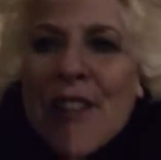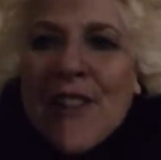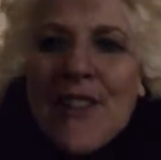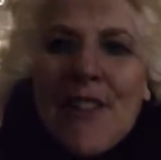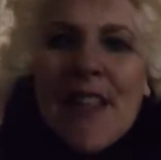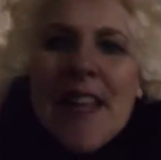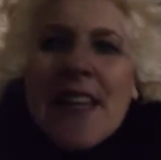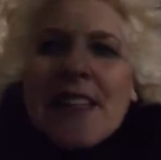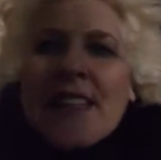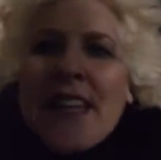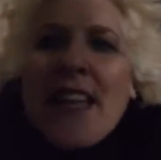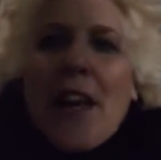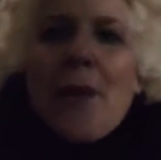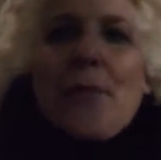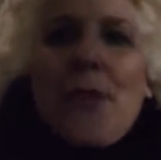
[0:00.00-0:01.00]
Do things
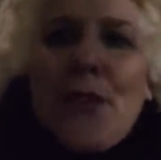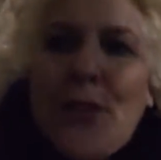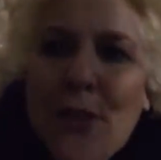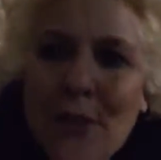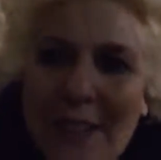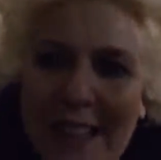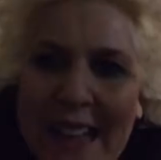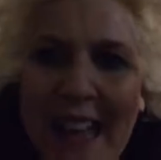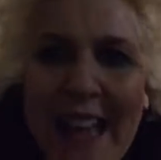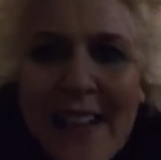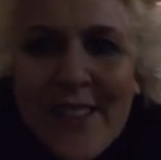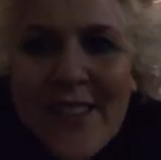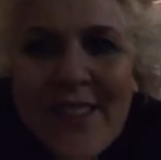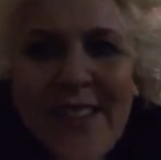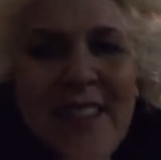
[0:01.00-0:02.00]
that help you to
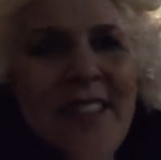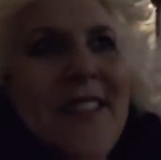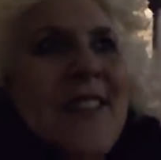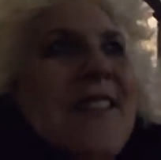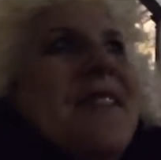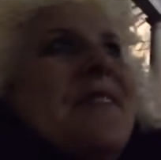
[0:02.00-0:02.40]
relax.